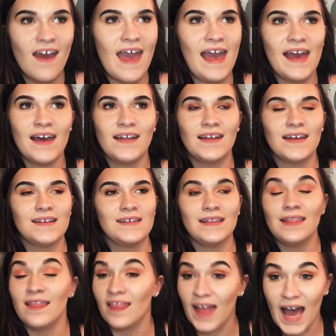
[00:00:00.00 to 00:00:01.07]
and it
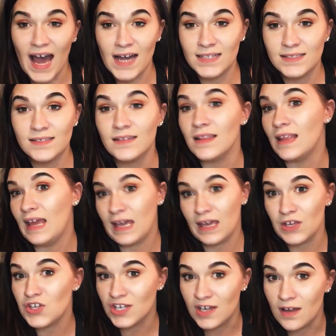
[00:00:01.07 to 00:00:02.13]
didn't last like
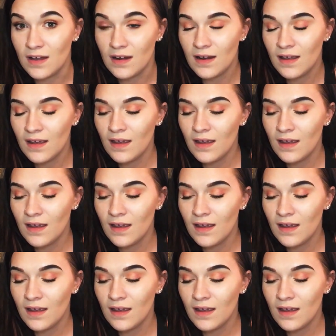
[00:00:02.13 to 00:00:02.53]
it should.